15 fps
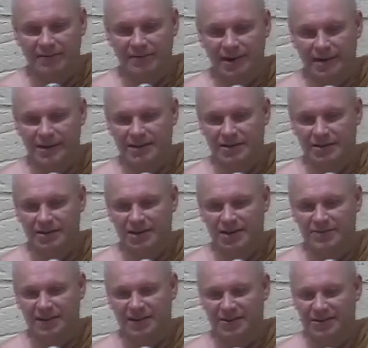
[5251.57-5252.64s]
faster just
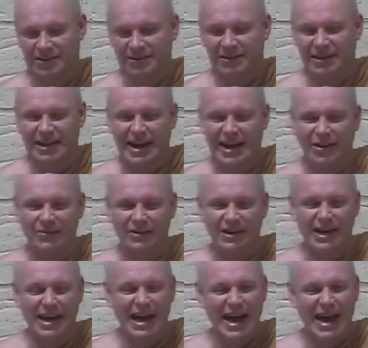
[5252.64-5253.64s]
because you get angry.